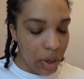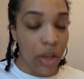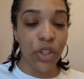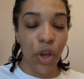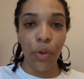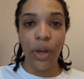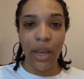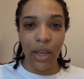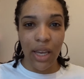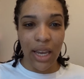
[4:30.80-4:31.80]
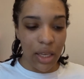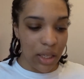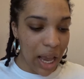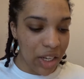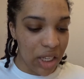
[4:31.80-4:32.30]
So it is
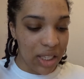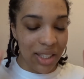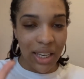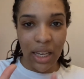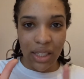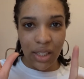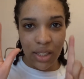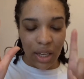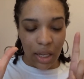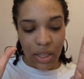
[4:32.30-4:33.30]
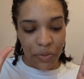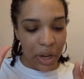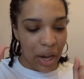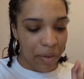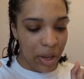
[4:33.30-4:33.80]
actually six
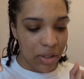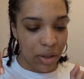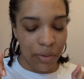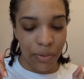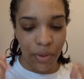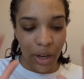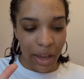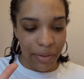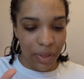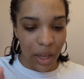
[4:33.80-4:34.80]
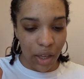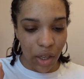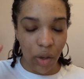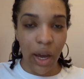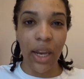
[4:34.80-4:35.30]
different areas of life that
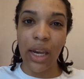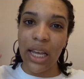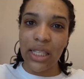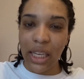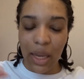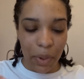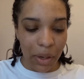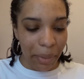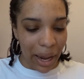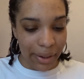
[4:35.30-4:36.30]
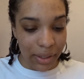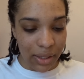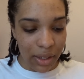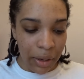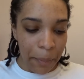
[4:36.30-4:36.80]
you kind of need to keep in a
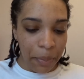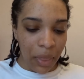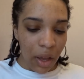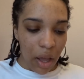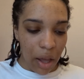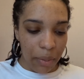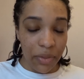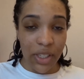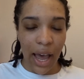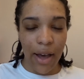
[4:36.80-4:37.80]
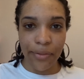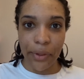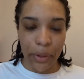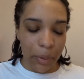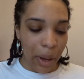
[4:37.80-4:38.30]
balance to
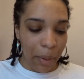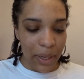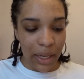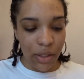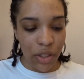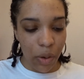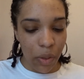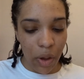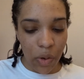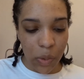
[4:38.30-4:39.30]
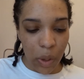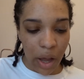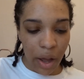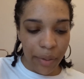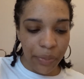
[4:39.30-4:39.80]
have good well-being. So those
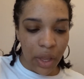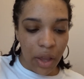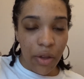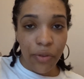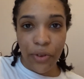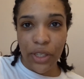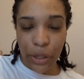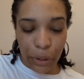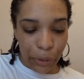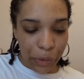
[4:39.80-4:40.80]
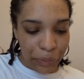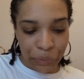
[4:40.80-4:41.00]
were physical,